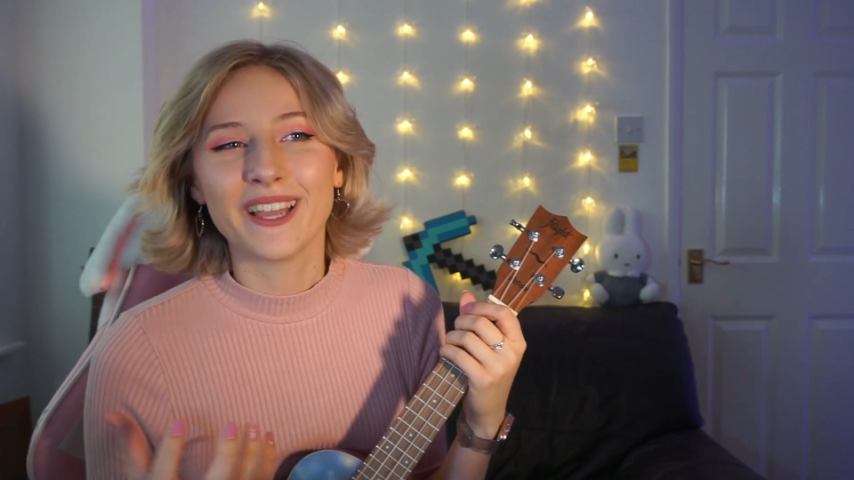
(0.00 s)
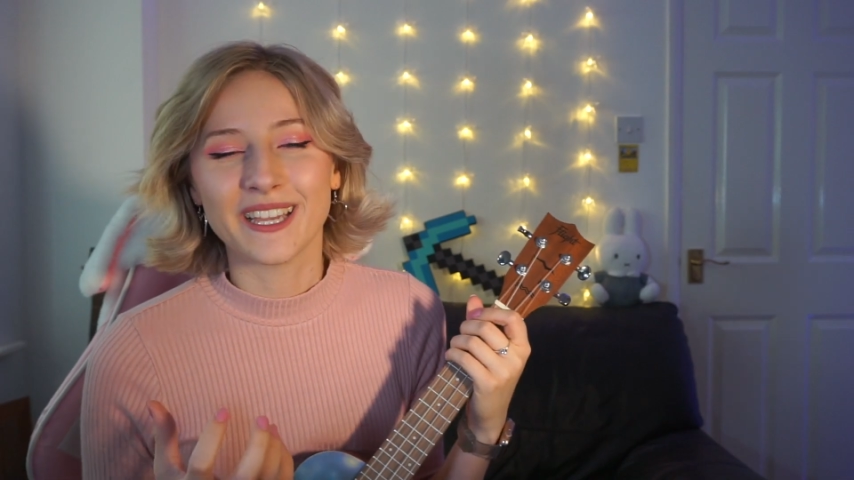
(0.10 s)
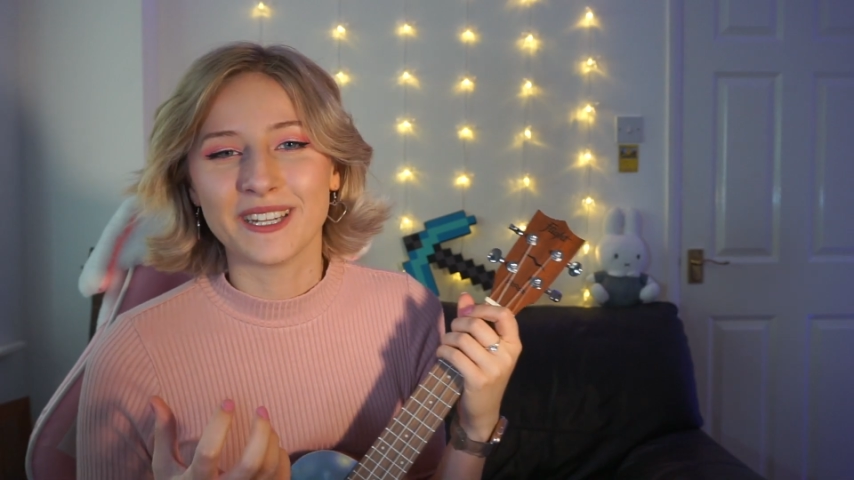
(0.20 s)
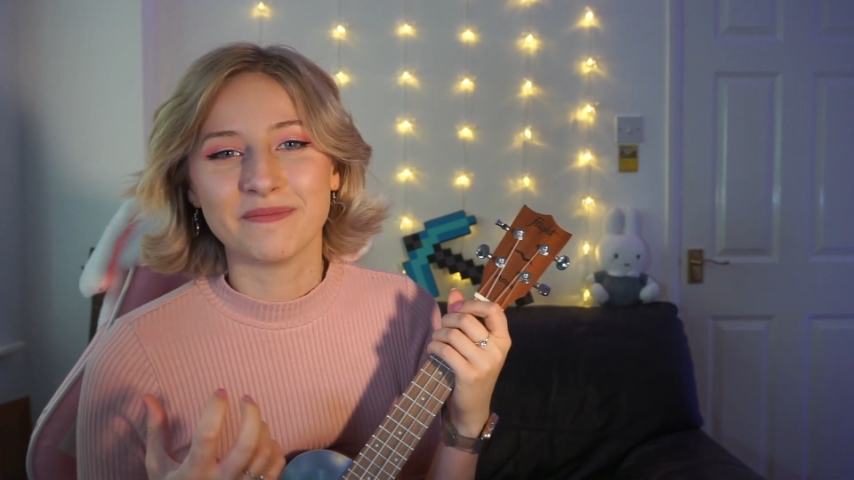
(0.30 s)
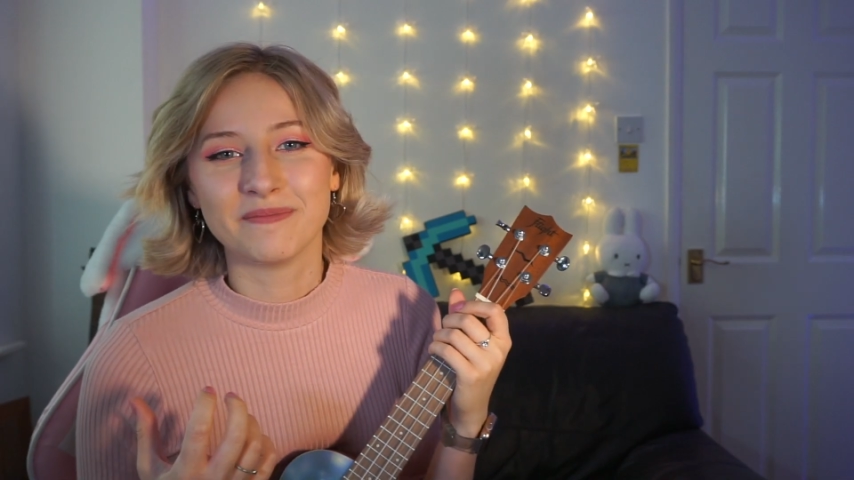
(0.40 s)

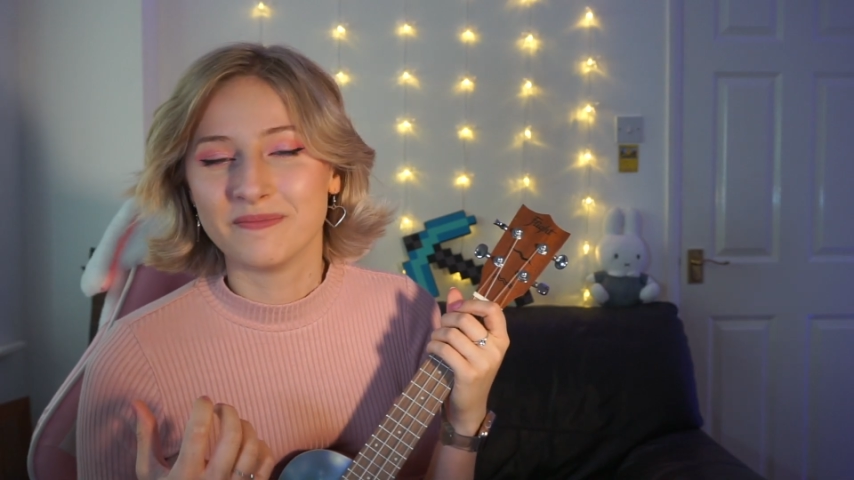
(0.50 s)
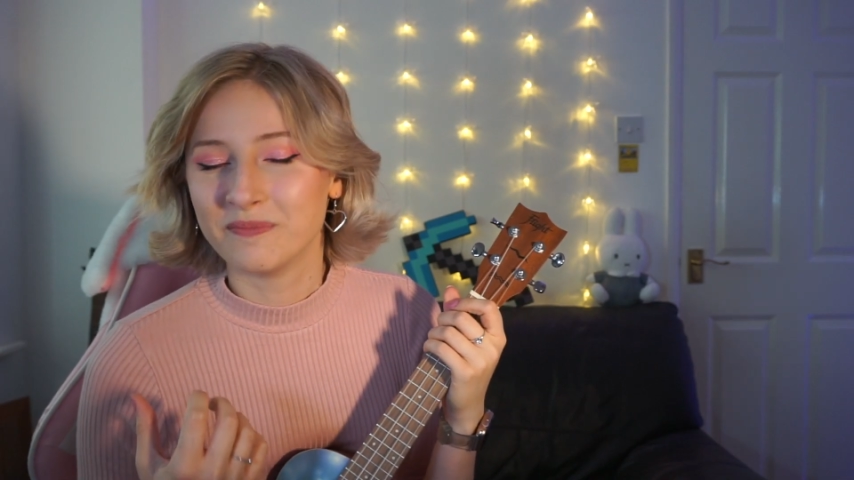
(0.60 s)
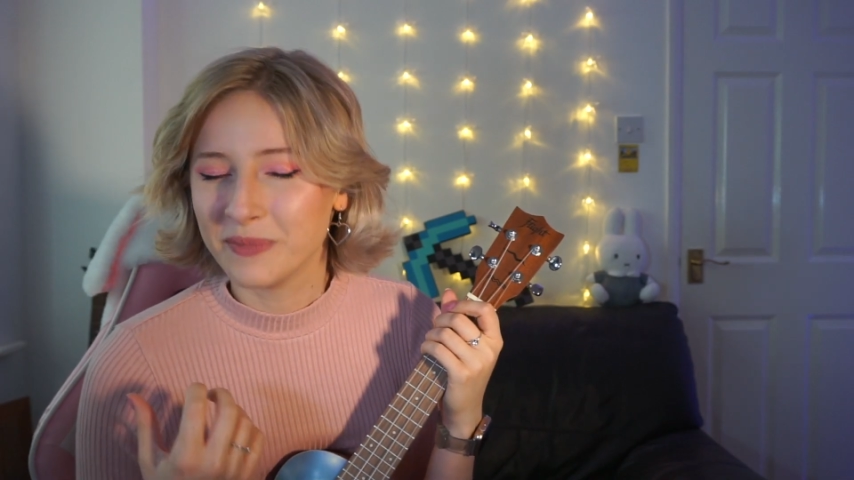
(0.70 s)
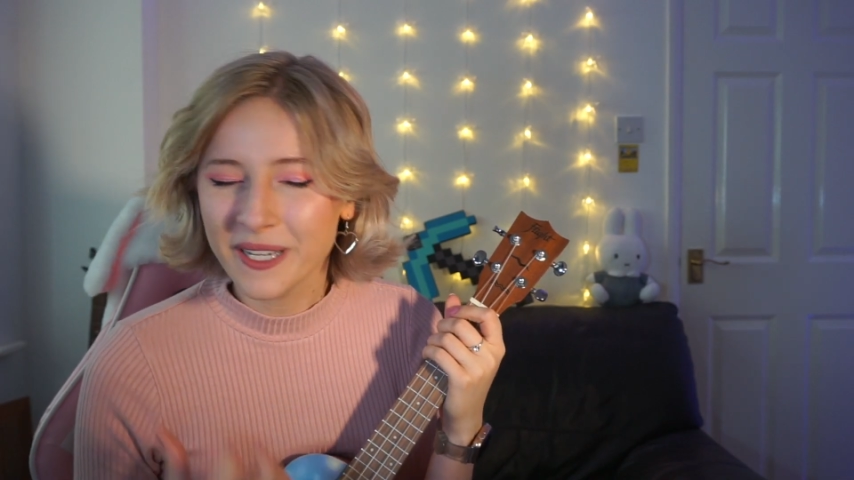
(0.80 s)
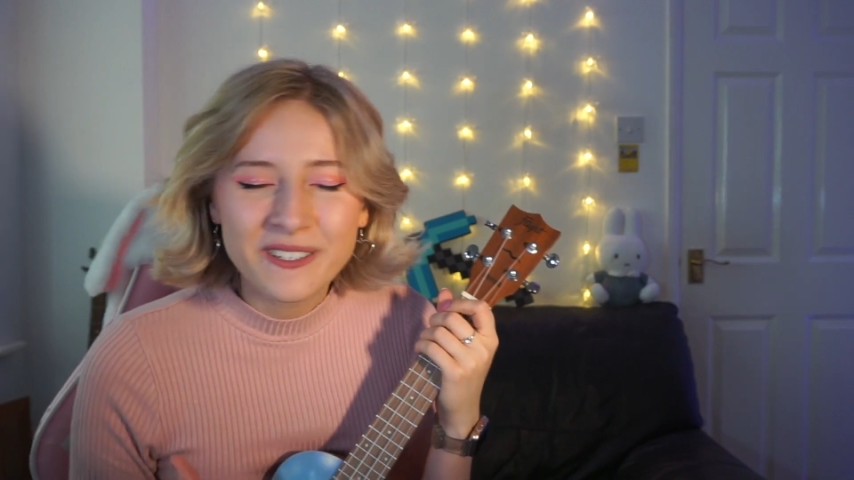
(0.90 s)
and
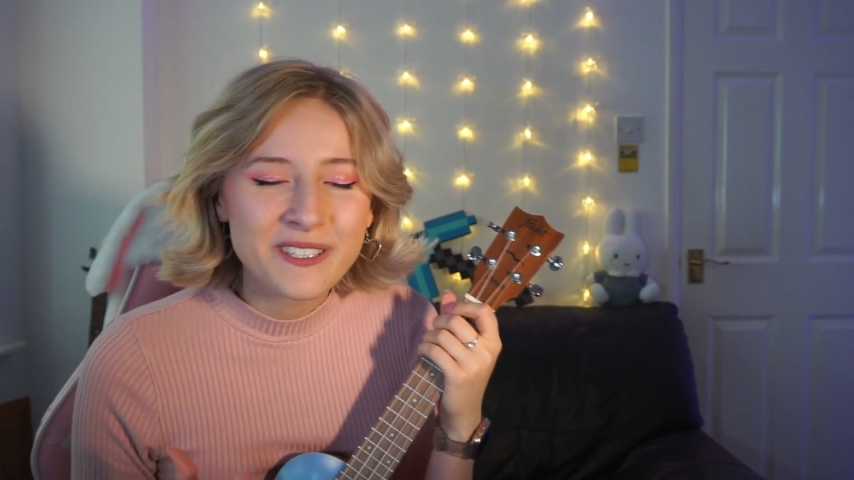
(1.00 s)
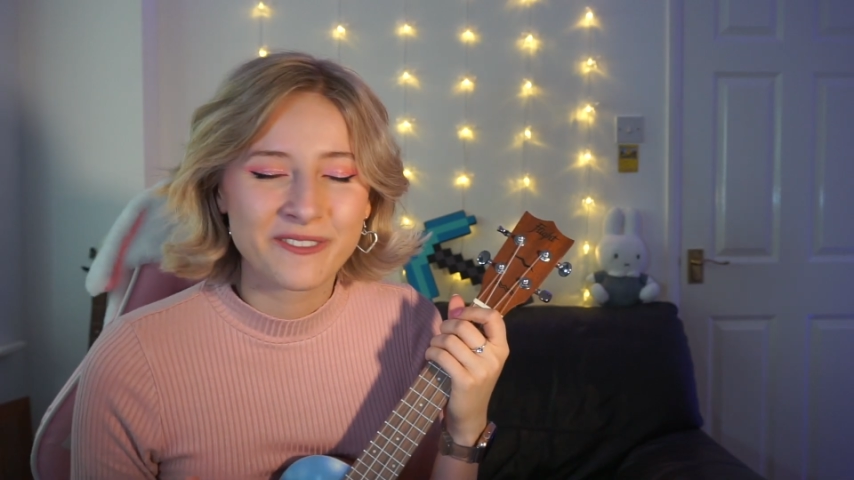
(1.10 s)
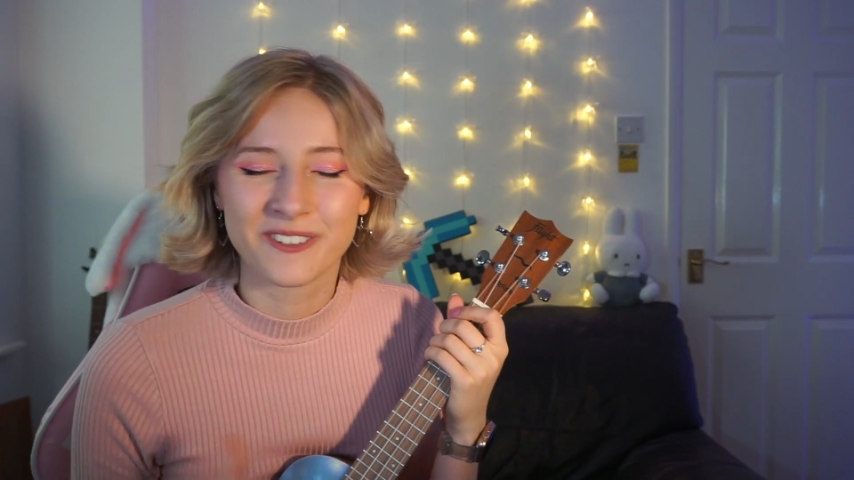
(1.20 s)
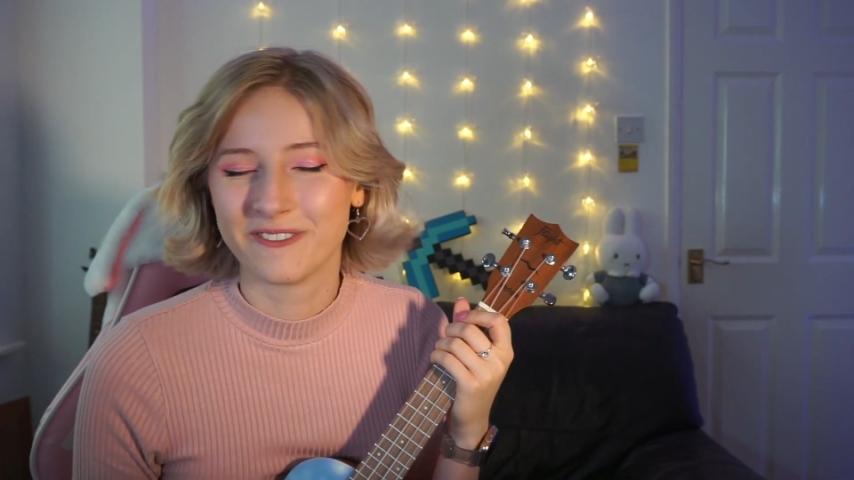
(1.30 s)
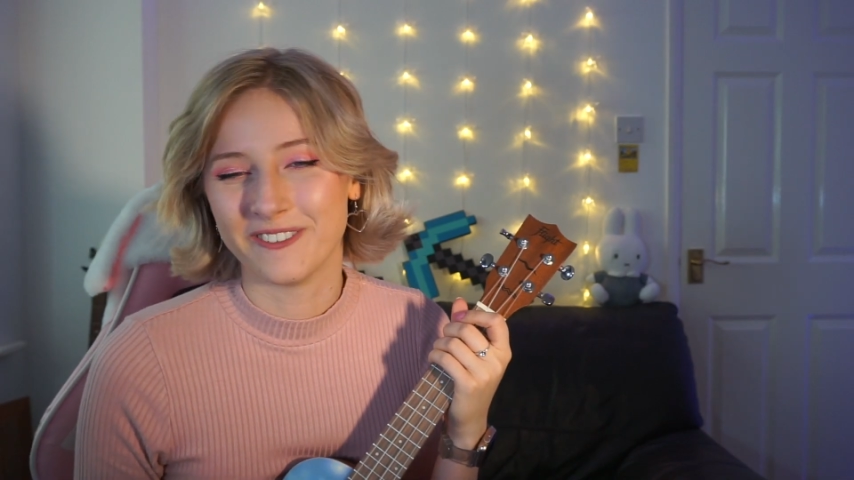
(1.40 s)

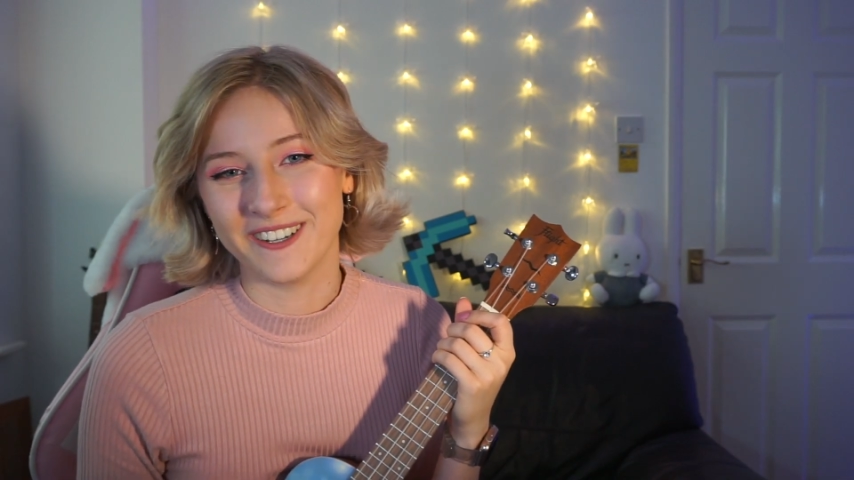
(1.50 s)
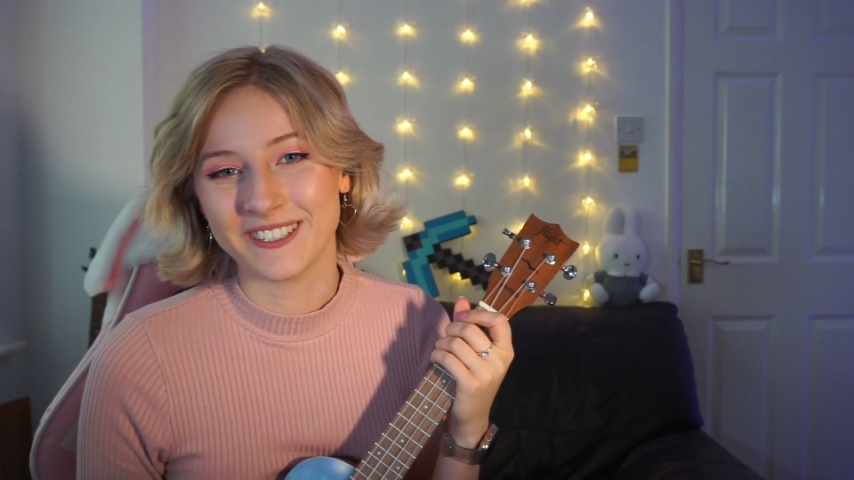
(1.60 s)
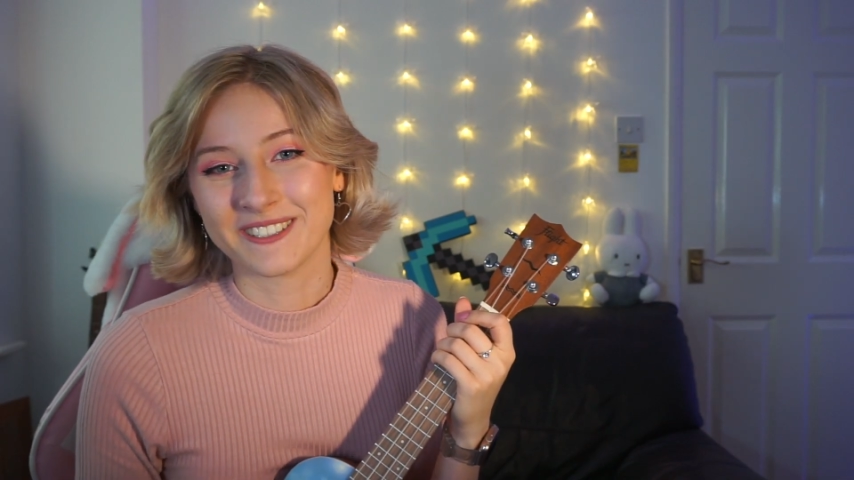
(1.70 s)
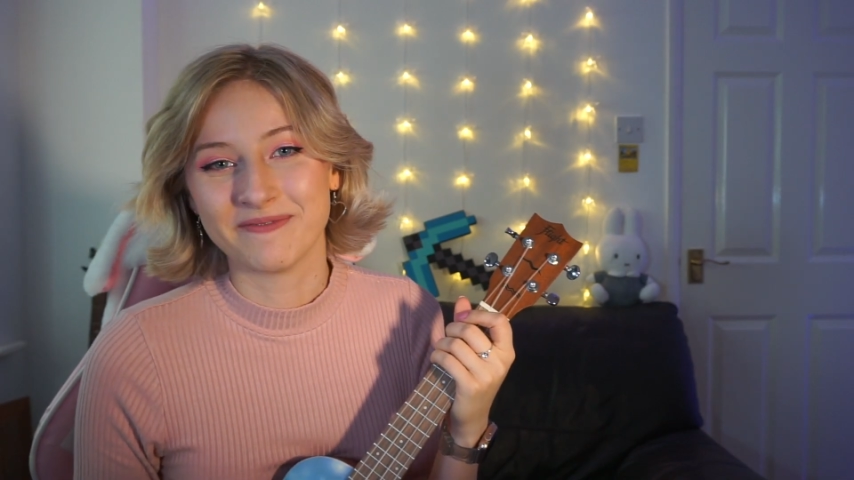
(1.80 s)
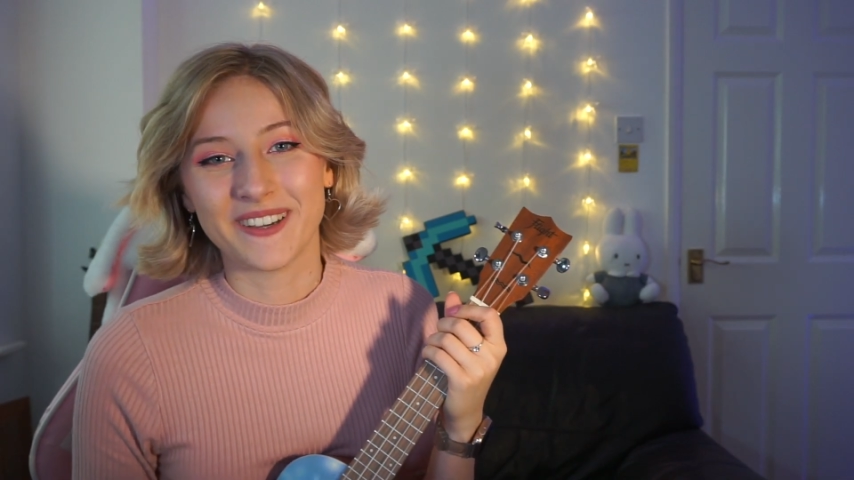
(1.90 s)
beautiful
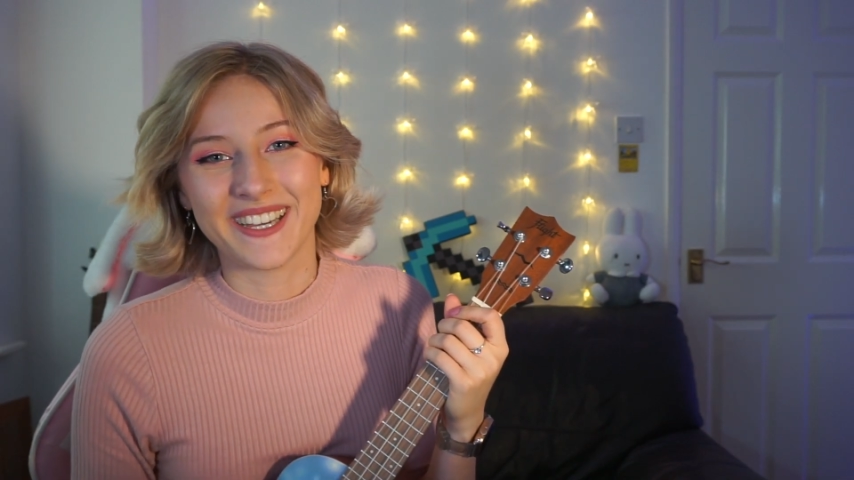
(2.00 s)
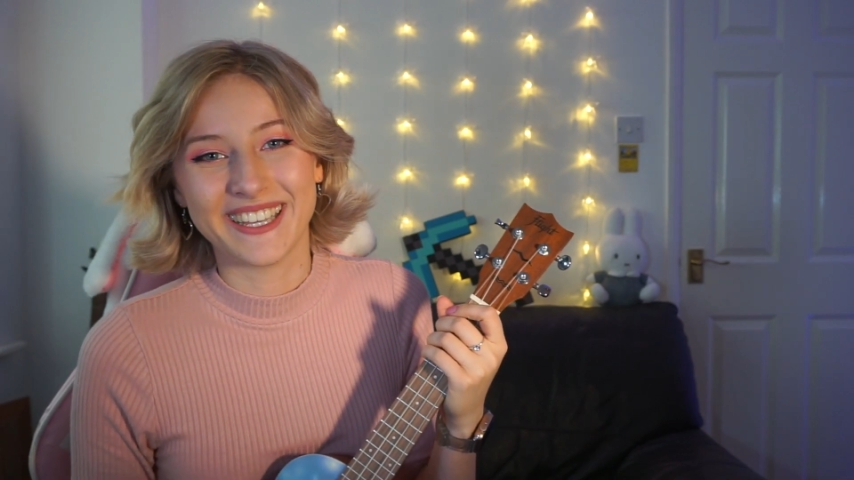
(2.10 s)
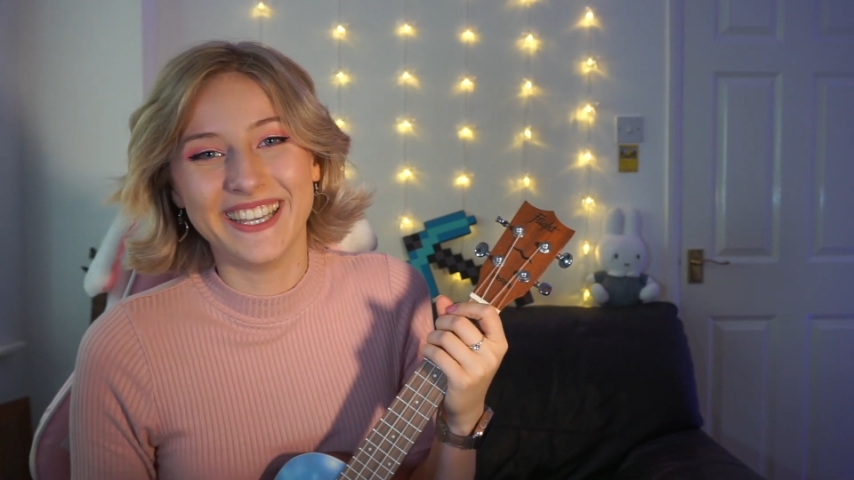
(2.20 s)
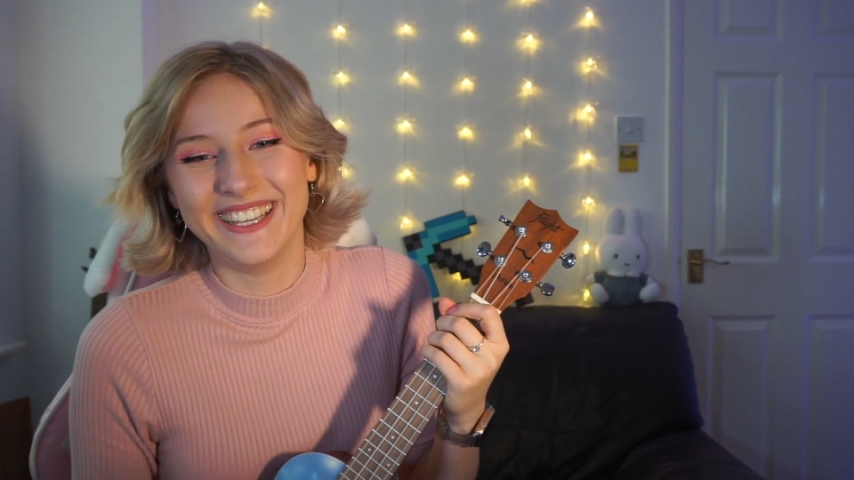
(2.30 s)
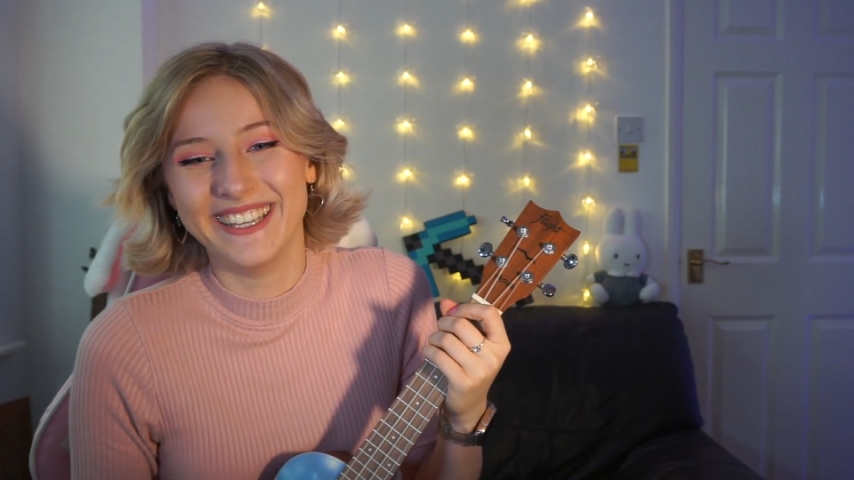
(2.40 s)
voice, but